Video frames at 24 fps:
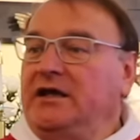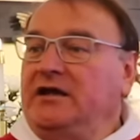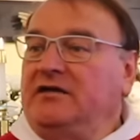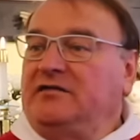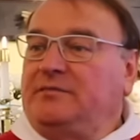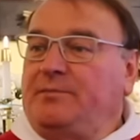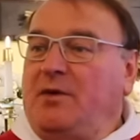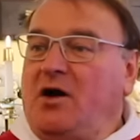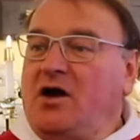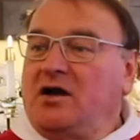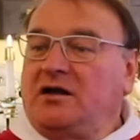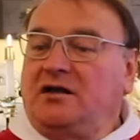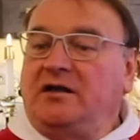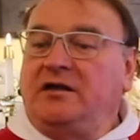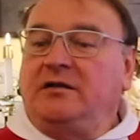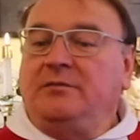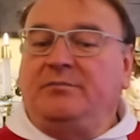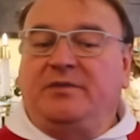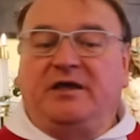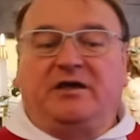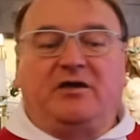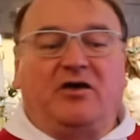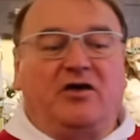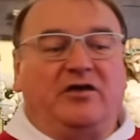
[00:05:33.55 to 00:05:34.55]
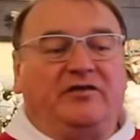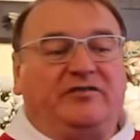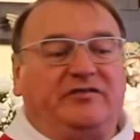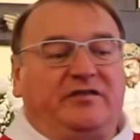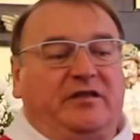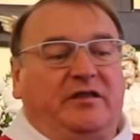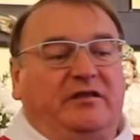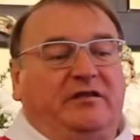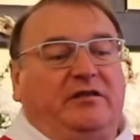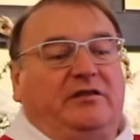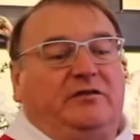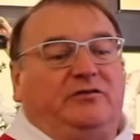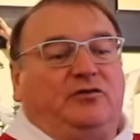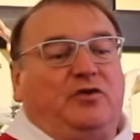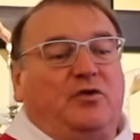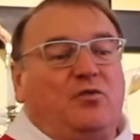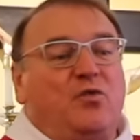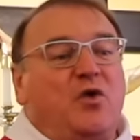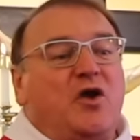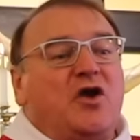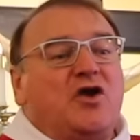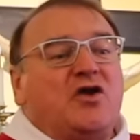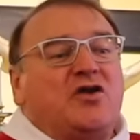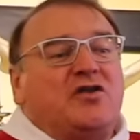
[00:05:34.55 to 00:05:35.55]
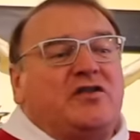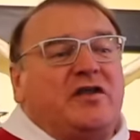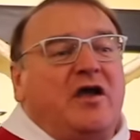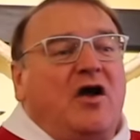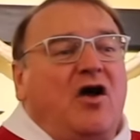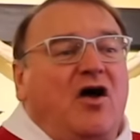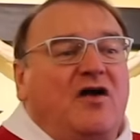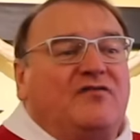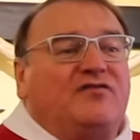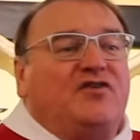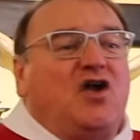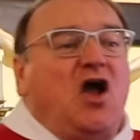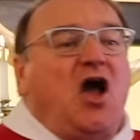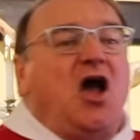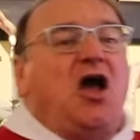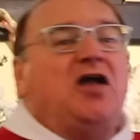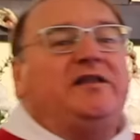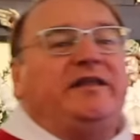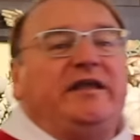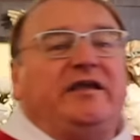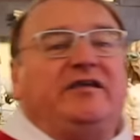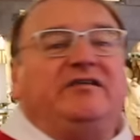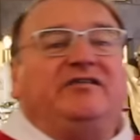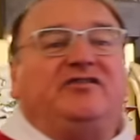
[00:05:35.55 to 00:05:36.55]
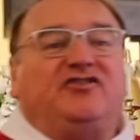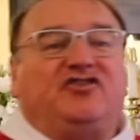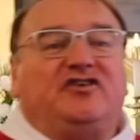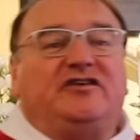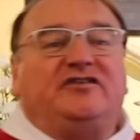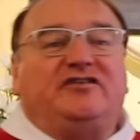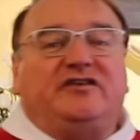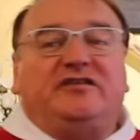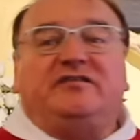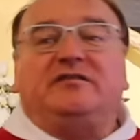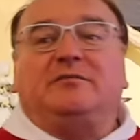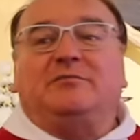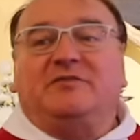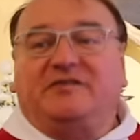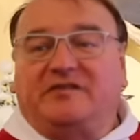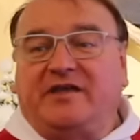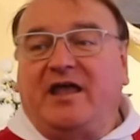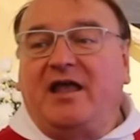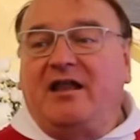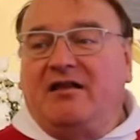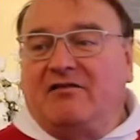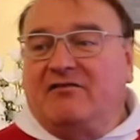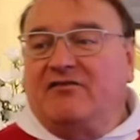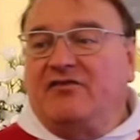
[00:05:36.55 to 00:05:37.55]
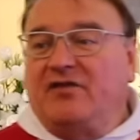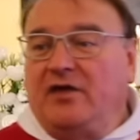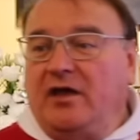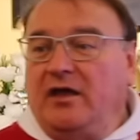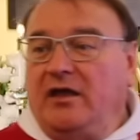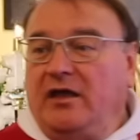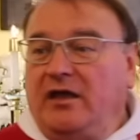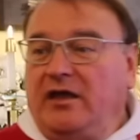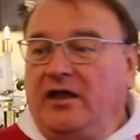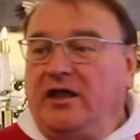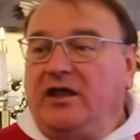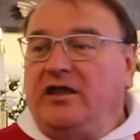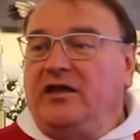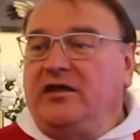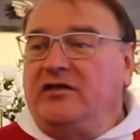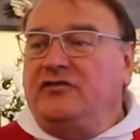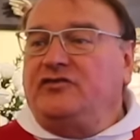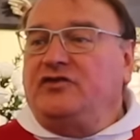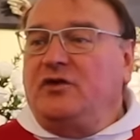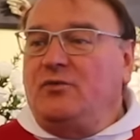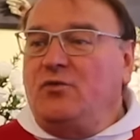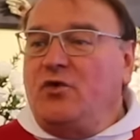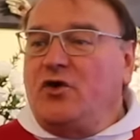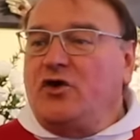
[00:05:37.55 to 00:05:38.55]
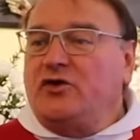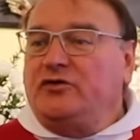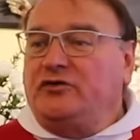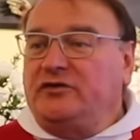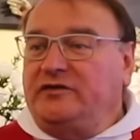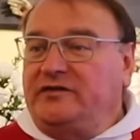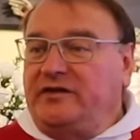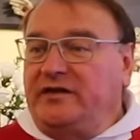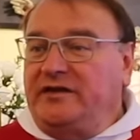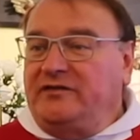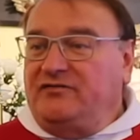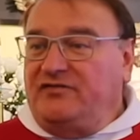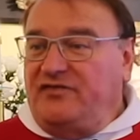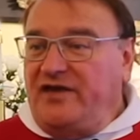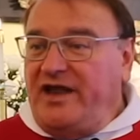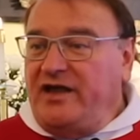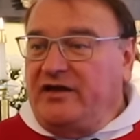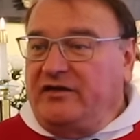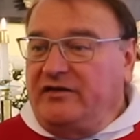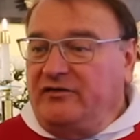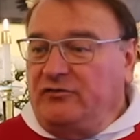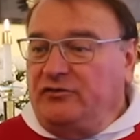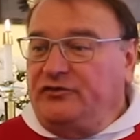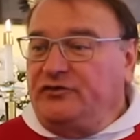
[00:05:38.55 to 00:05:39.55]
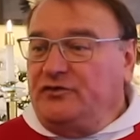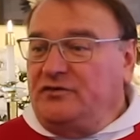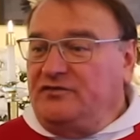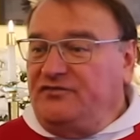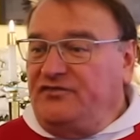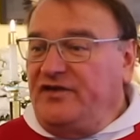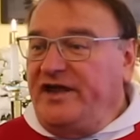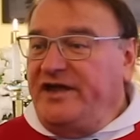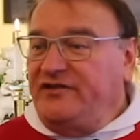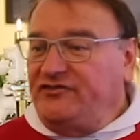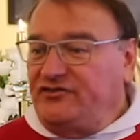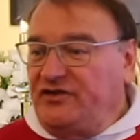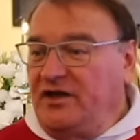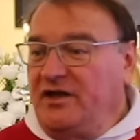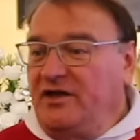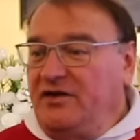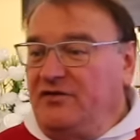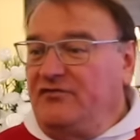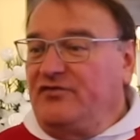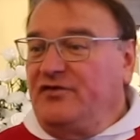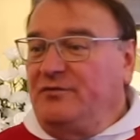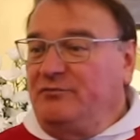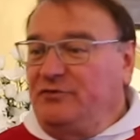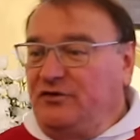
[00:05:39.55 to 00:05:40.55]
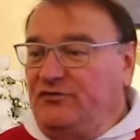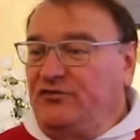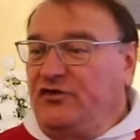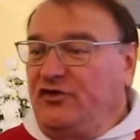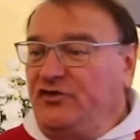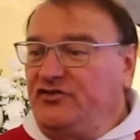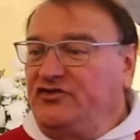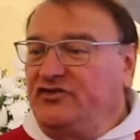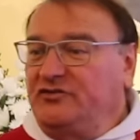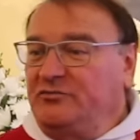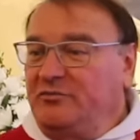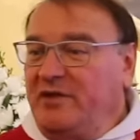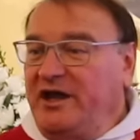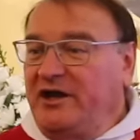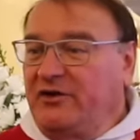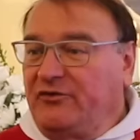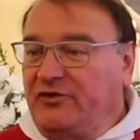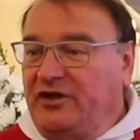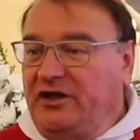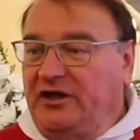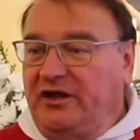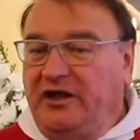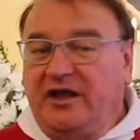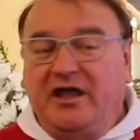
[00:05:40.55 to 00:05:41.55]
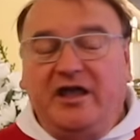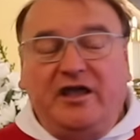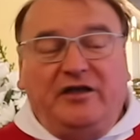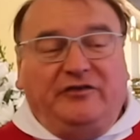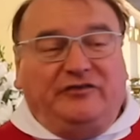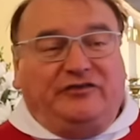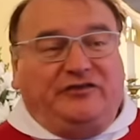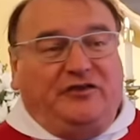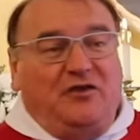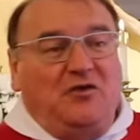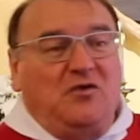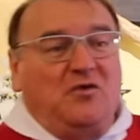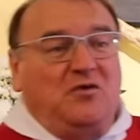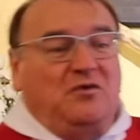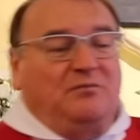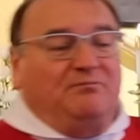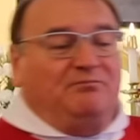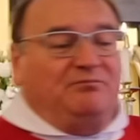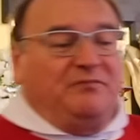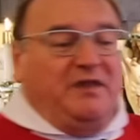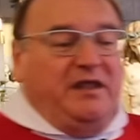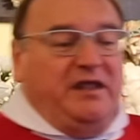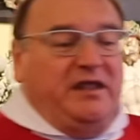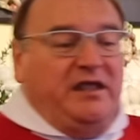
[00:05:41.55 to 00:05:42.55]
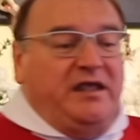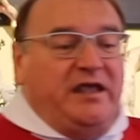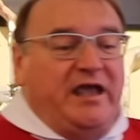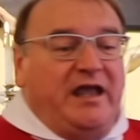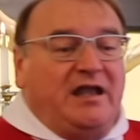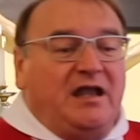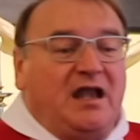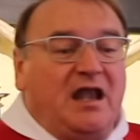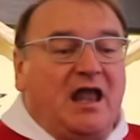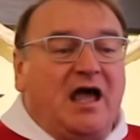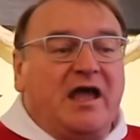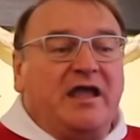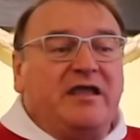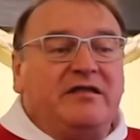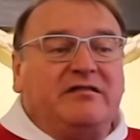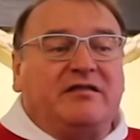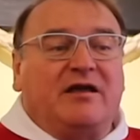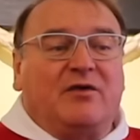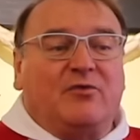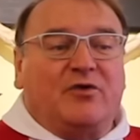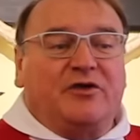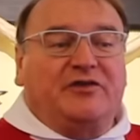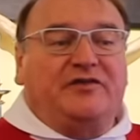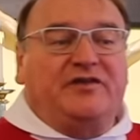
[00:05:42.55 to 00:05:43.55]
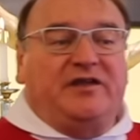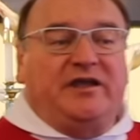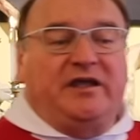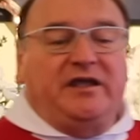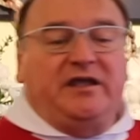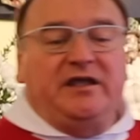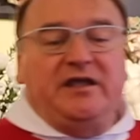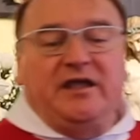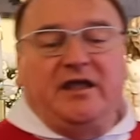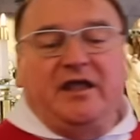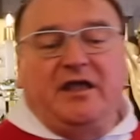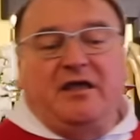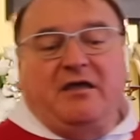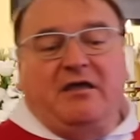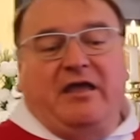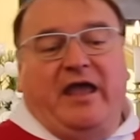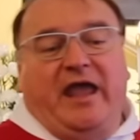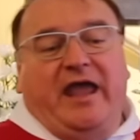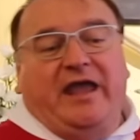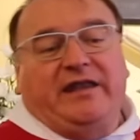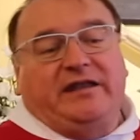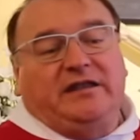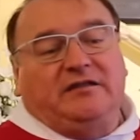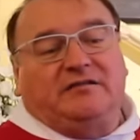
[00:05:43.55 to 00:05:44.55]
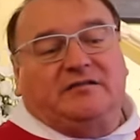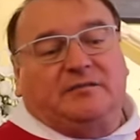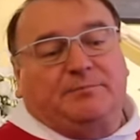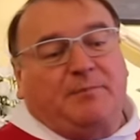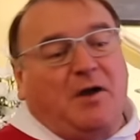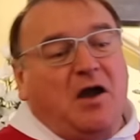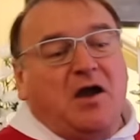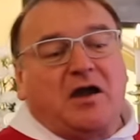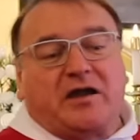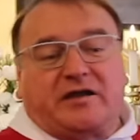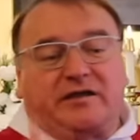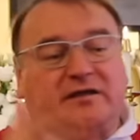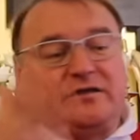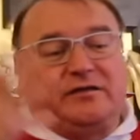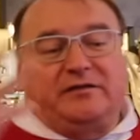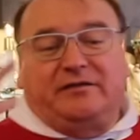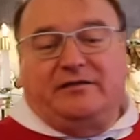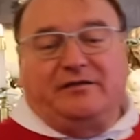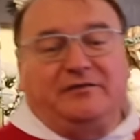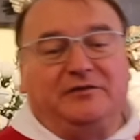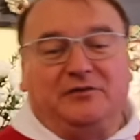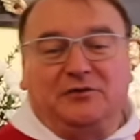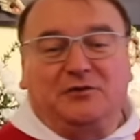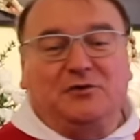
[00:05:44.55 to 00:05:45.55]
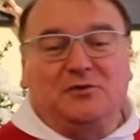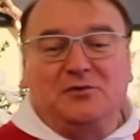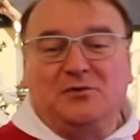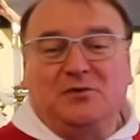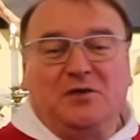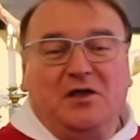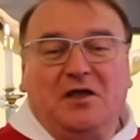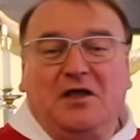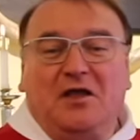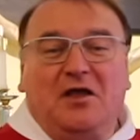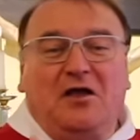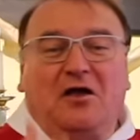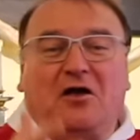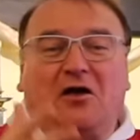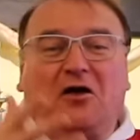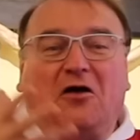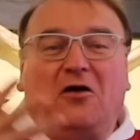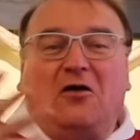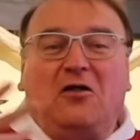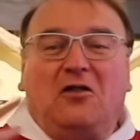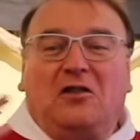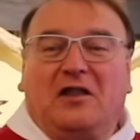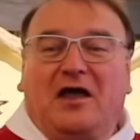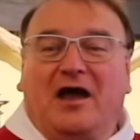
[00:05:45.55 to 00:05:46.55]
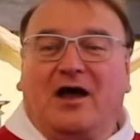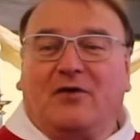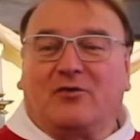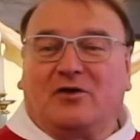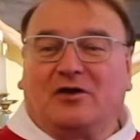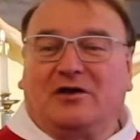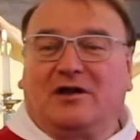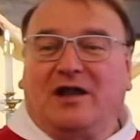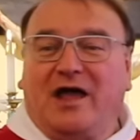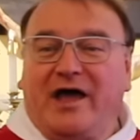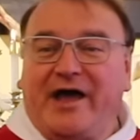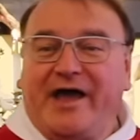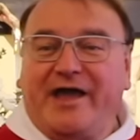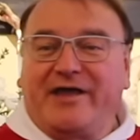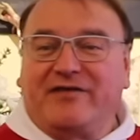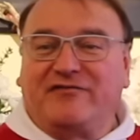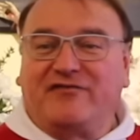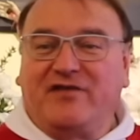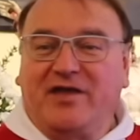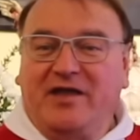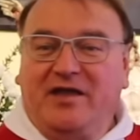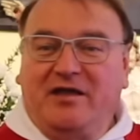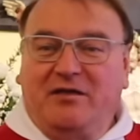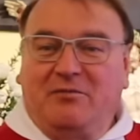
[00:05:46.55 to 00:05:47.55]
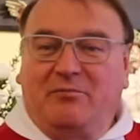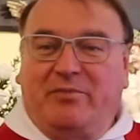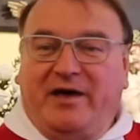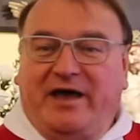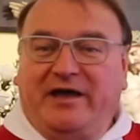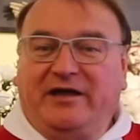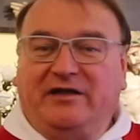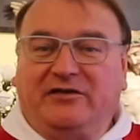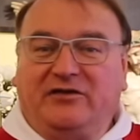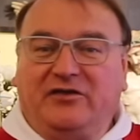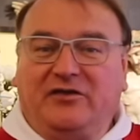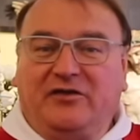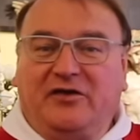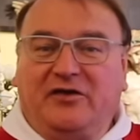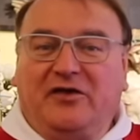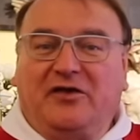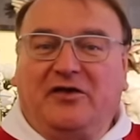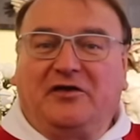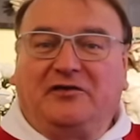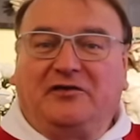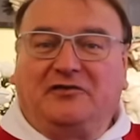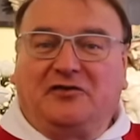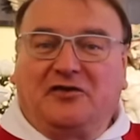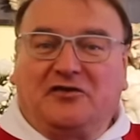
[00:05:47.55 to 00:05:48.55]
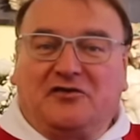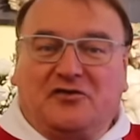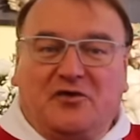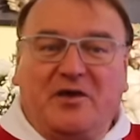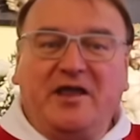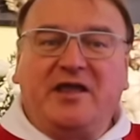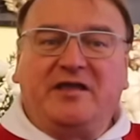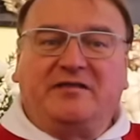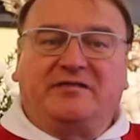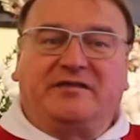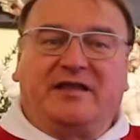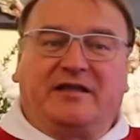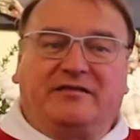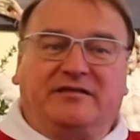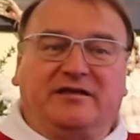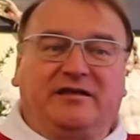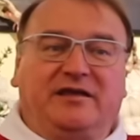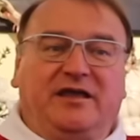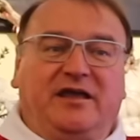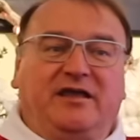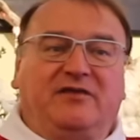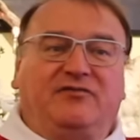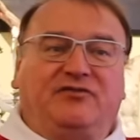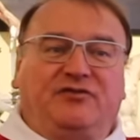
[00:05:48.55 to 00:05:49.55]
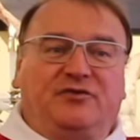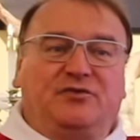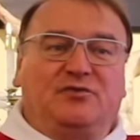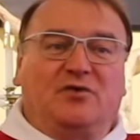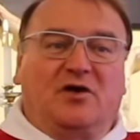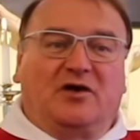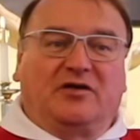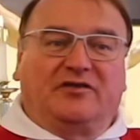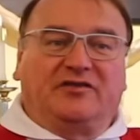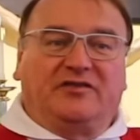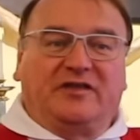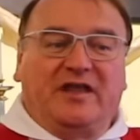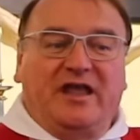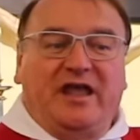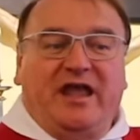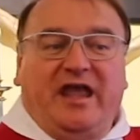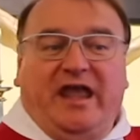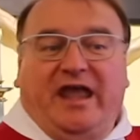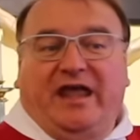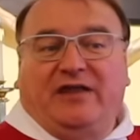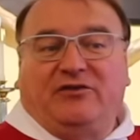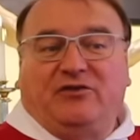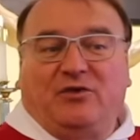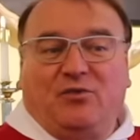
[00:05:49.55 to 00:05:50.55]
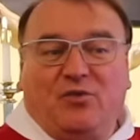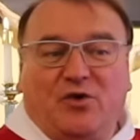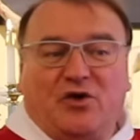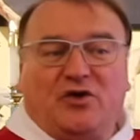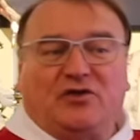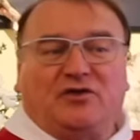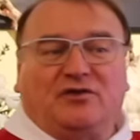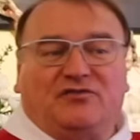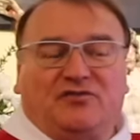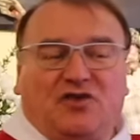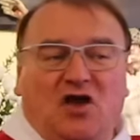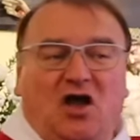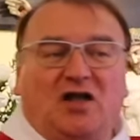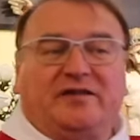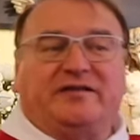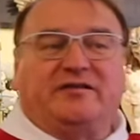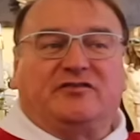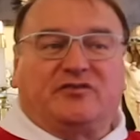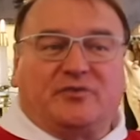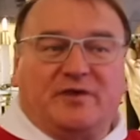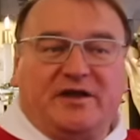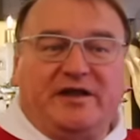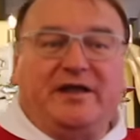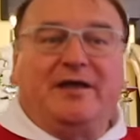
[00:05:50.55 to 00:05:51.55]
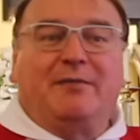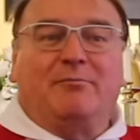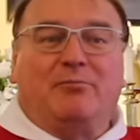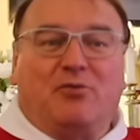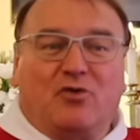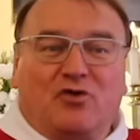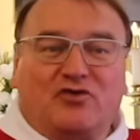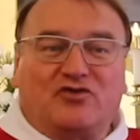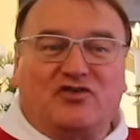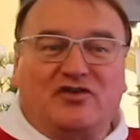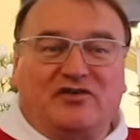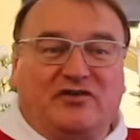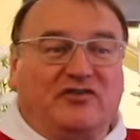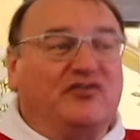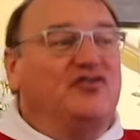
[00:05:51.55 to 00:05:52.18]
Sparkling because the word of God is Jesus himself. He is the word who took flesh from the Virgin Mary. So he enlightened our day and he sparked, you know, all our life by the grace that he gave to us. And the word of God is really important.